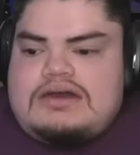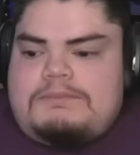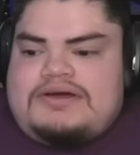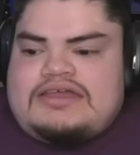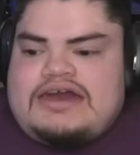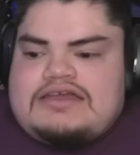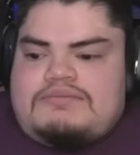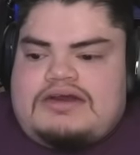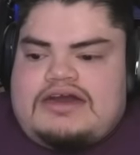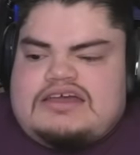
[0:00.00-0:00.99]
Banana
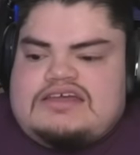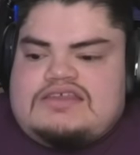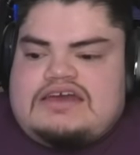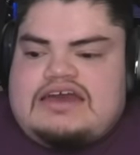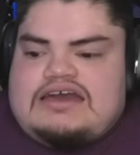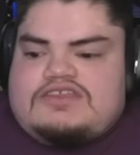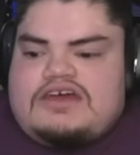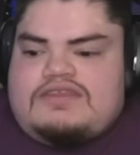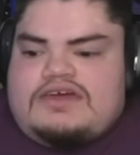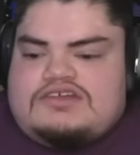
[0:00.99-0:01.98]
Man in the eighth,
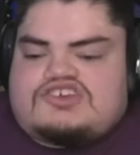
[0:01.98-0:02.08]
and then